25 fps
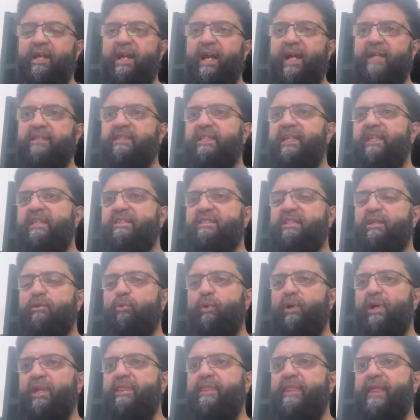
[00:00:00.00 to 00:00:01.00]
as He is the
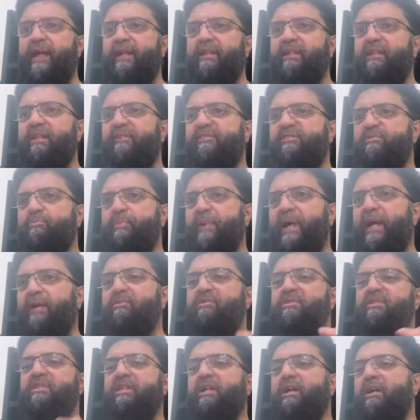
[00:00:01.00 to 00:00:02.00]
one that gives
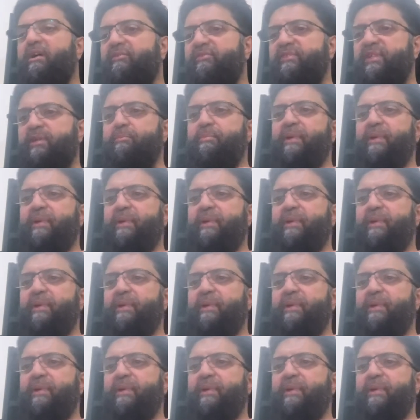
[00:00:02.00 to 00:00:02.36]
bounty after